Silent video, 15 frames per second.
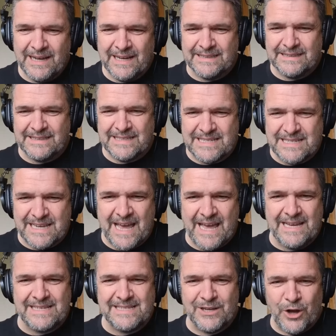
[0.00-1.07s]
at the
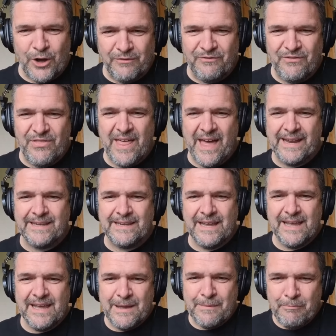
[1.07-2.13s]
size of that
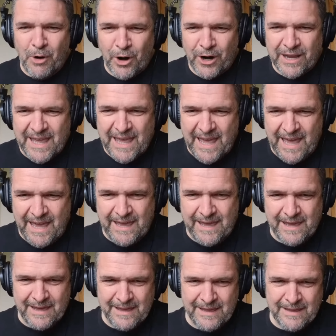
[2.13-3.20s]
marquee.